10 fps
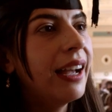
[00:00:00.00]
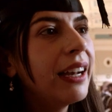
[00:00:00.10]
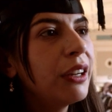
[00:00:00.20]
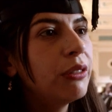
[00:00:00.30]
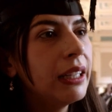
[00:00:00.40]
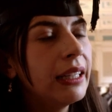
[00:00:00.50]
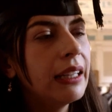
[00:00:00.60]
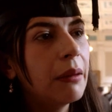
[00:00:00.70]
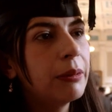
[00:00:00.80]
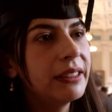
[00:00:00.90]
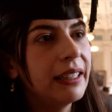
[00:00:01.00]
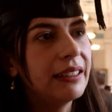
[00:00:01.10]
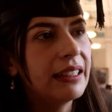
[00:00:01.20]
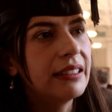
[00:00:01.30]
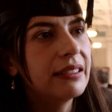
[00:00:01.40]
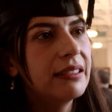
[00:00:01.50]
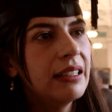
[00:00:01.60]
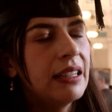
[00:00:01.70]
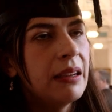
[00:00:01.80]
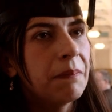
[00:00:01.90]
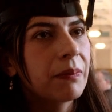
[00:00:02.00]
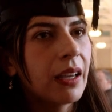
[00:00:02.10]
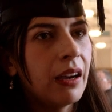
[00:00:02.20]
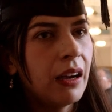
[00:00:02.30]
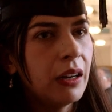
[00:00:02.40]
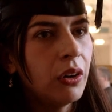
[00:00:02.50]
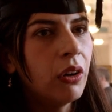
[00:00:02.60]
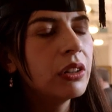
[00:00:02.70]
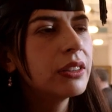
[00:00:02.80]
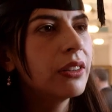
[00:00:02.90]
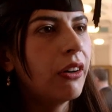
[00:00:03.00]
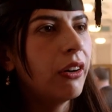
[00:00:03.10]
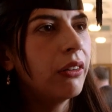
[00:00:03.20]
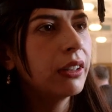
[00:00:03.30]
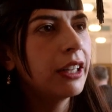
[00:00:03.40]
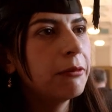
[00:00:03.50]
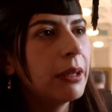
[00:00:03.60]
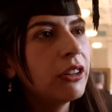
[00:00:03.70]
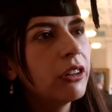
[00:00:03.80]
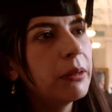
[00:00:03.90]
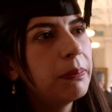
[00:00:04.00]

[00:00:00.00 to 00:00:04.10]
and I really appreciate that. And also give me another